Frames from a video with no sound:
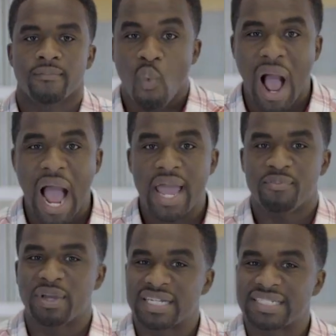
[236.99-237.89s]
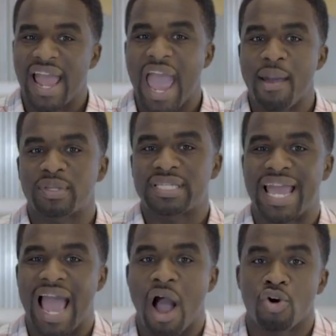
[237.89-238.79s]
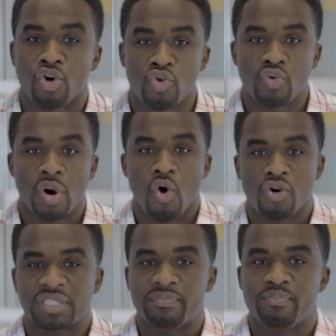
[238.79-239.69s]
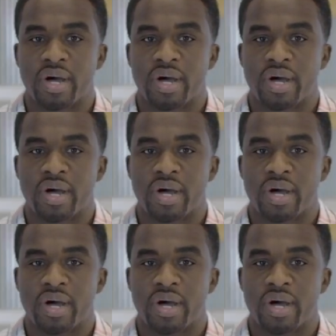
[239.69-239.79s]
Why? Because their appetite outgrew a horse and